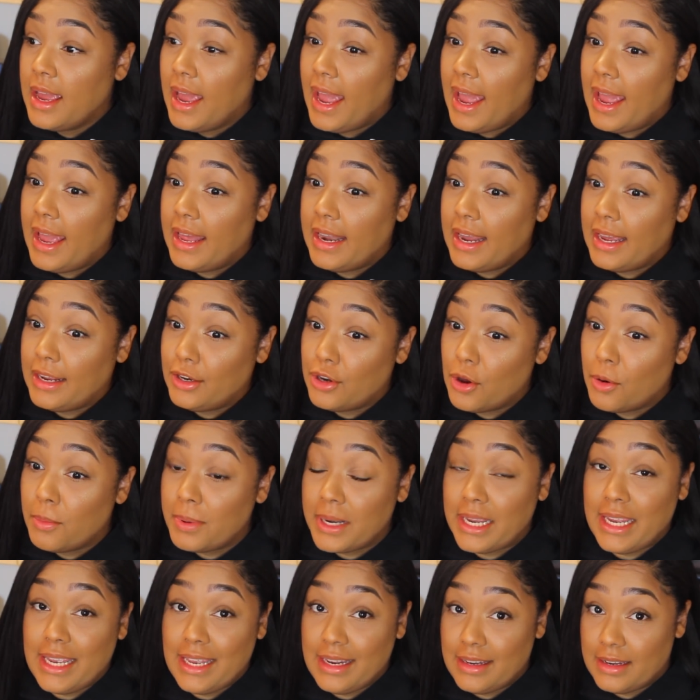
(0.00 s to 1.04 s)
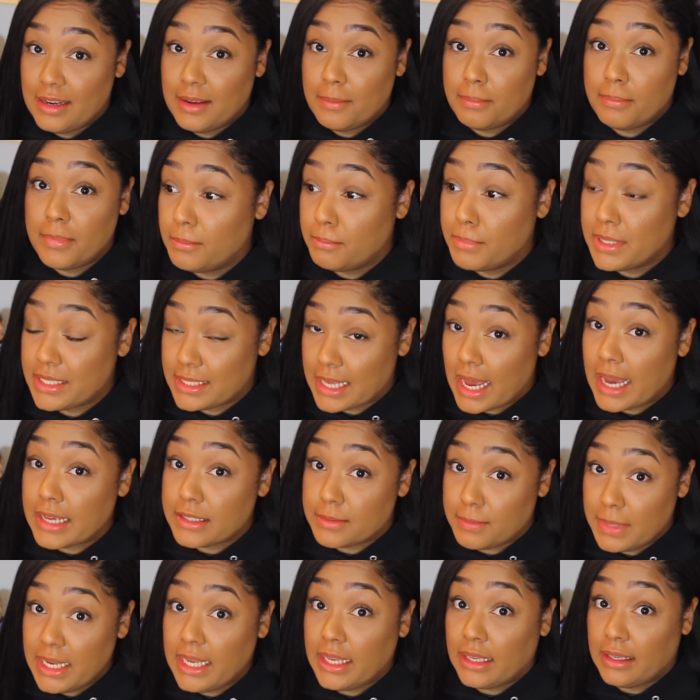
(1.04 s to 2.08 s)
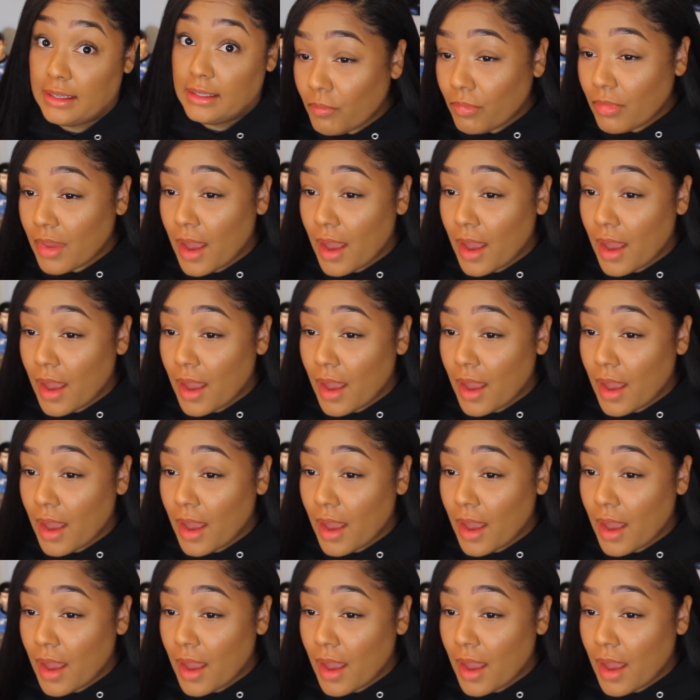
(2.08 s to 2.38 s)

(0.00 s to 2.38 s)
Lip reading: and ain't nobody eating it besides me.